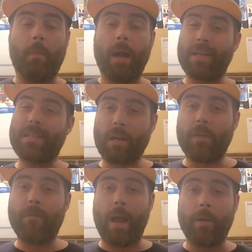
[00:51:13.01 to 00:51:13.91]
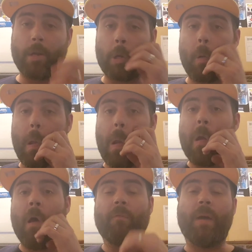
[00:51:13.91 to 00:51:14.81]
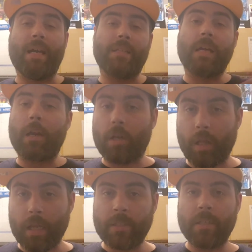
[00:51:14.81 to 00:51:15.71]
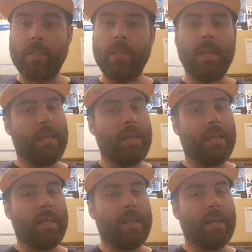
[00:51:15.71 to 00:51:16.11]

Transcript: monetary value of my entire collection.